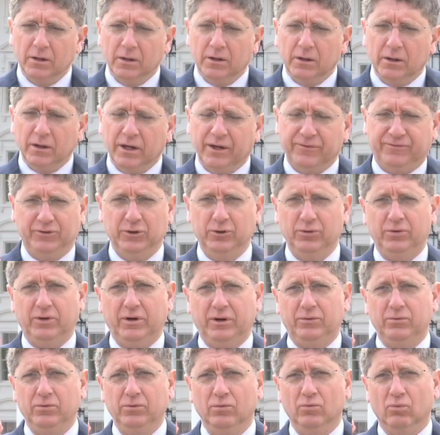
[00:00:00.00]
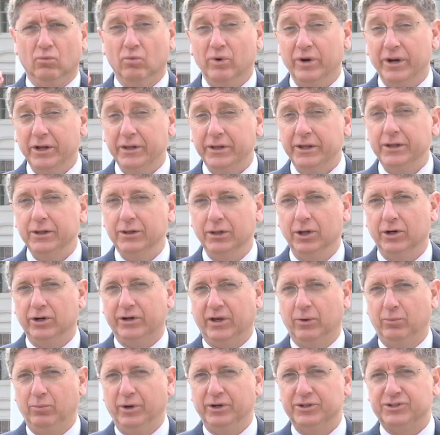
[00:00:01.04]
if you really
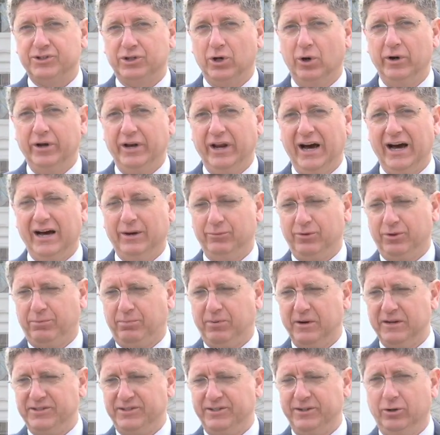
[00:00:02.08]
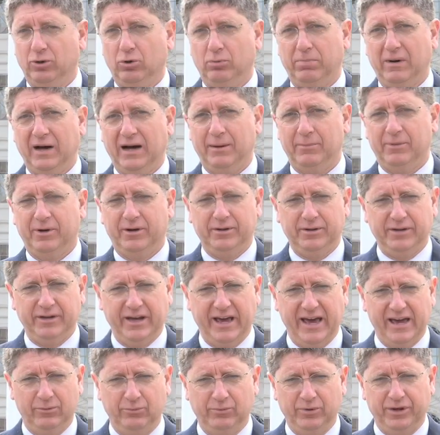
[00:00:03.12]
look at what is going on with President Obama
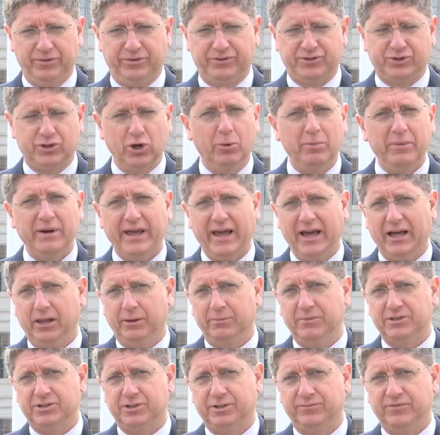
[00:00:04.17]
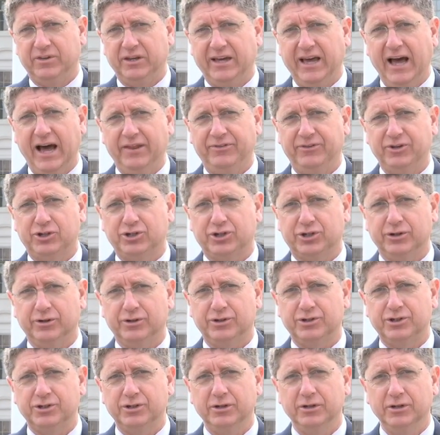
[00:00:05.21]
and with so many elements of the Catholic
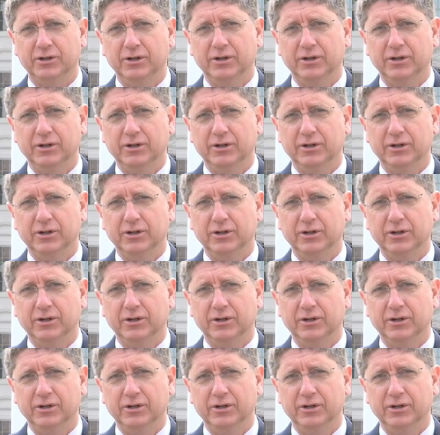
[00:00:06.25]
Church,